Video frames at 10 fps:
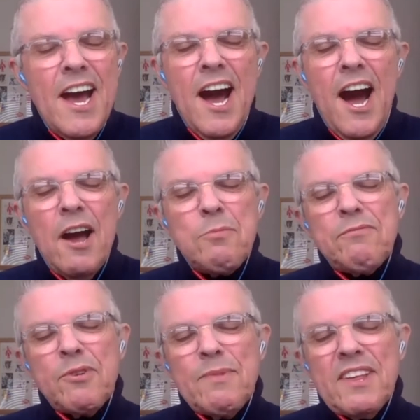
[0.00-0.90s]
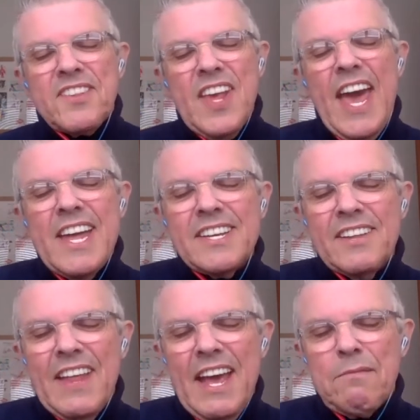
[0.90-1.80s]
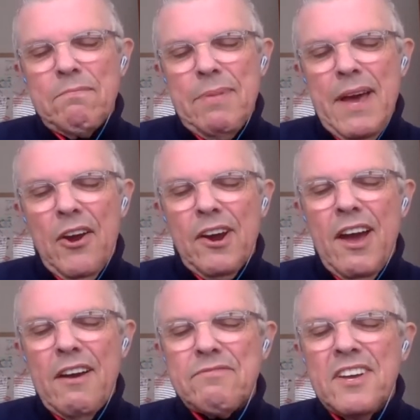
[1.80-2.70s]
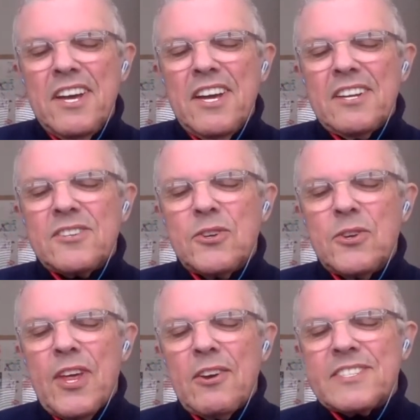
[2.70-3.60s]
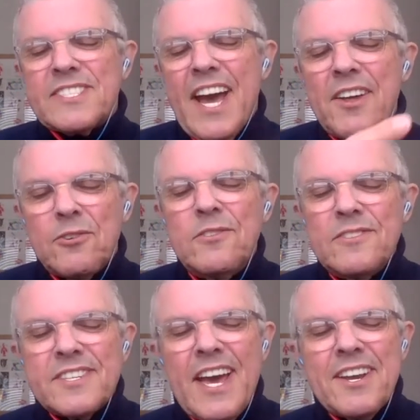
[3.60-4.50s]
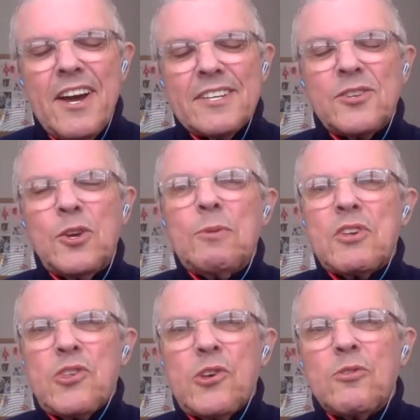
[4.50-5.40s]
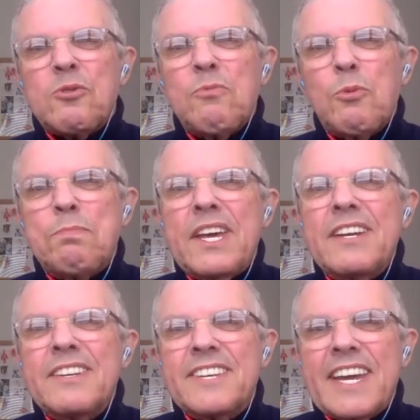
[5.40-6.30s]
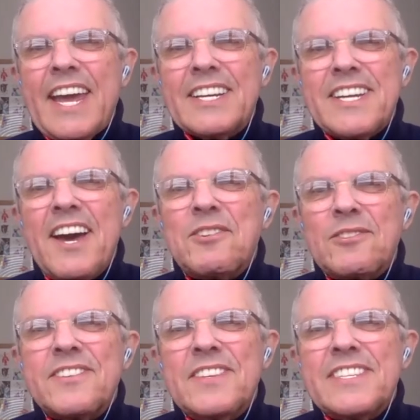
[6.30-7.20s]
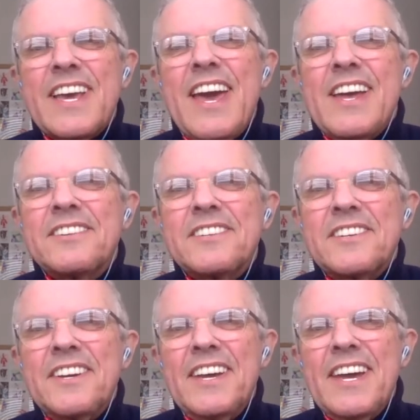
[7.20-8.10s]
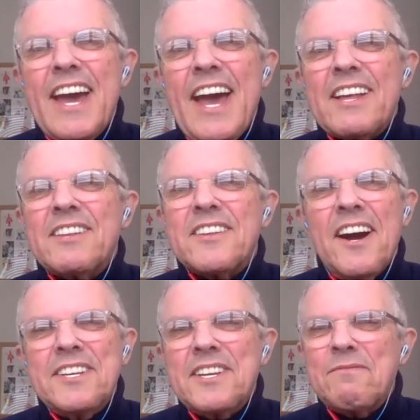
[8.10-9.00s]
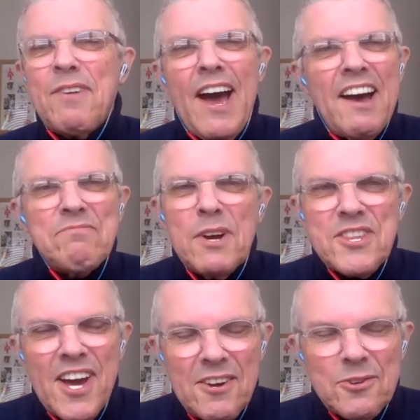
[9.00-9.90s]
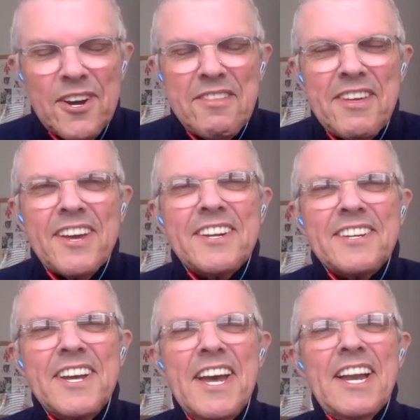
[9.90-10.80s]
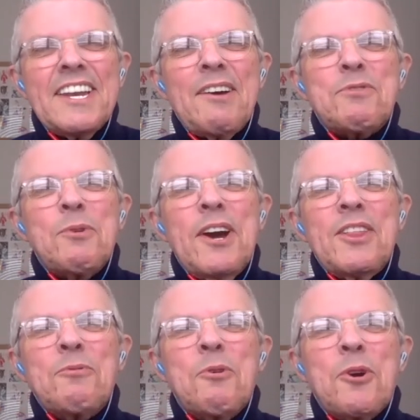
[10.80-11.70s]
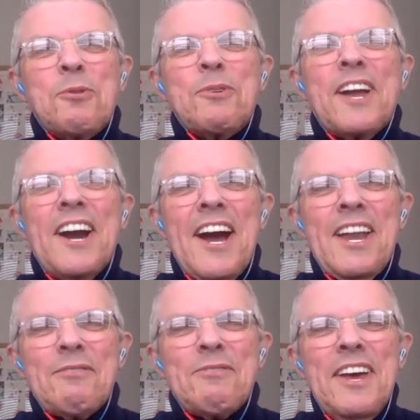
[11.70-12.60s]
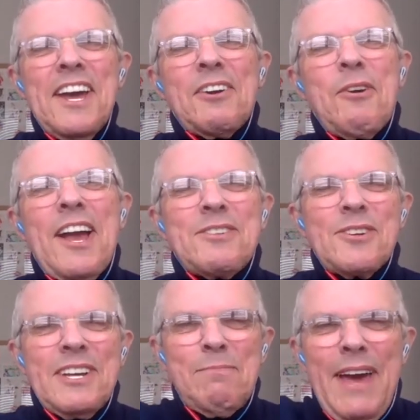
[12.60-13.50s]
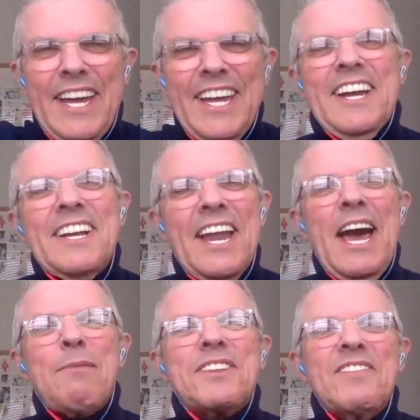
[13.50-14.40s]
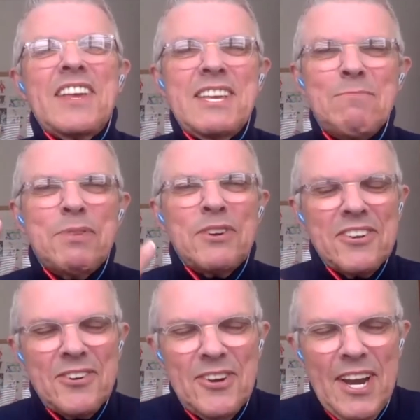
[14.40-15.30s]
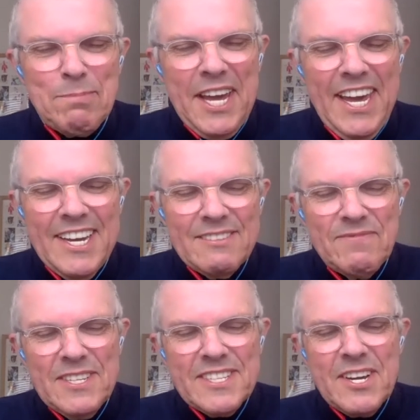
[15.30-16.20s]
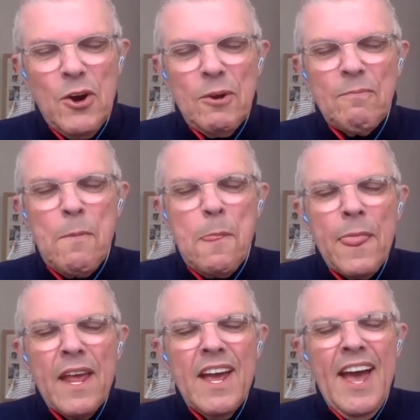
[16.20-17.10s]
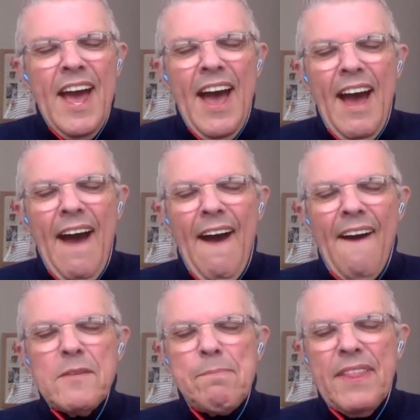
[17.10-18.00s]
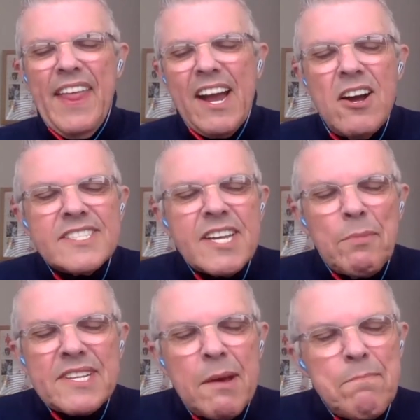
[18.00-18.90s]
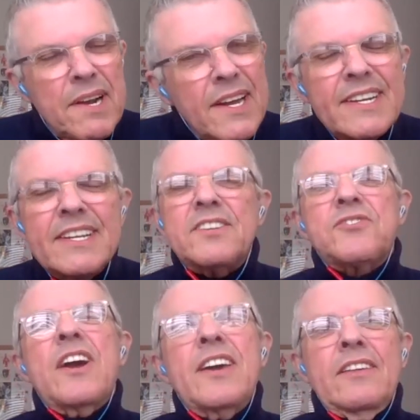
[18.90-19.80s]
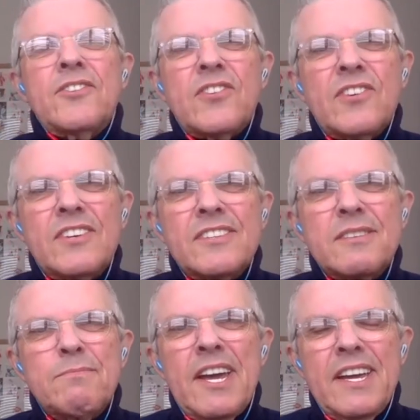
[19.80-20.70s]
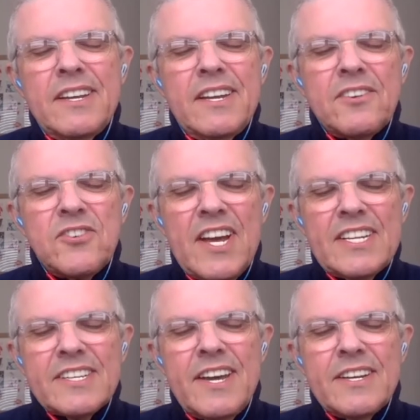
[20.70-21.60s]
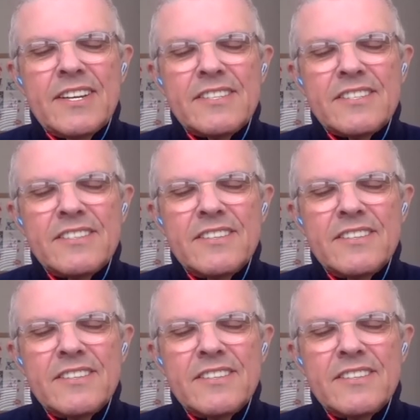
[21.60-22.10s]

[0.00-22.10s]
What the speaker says: I went from the sand in that paragraph to those tunnels, and I assumed that children would be digging tunnels in the sand, as I did for half my childhood, I think, and loved the way the water would kind of gradually make it collapse and then you'd build it all up again and so on. But that concept was completely strange to my Indian translators.